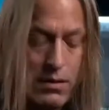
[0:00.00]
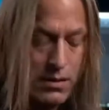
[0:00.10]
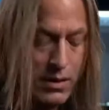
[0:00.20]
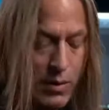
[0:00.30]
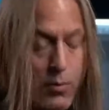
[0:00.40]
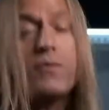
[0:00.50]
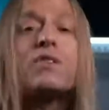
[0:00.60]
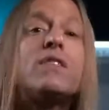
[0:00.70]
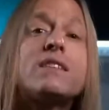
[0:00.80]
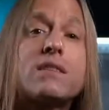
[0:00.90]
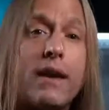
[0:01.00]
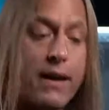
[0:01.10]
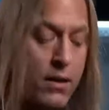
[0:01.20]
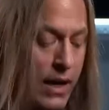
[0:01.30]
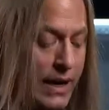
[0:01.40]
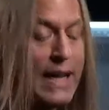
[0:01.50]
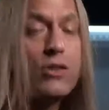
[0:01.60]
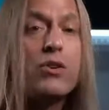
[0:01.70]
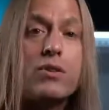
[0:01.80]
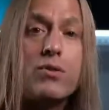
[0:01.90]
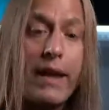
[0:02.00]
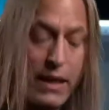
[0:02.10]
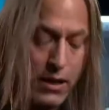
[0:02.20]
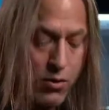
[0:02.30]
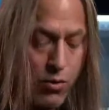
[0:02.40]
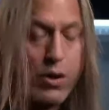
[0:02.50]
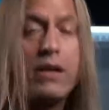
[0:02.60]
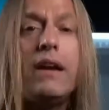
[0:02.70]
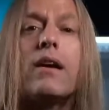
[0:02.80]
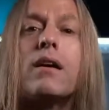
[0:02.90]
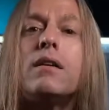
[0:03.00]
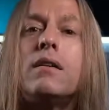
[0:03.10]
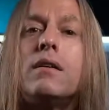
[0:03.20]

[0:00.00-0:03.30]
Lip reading: Then we move to this thing, and again, you could do that here or here.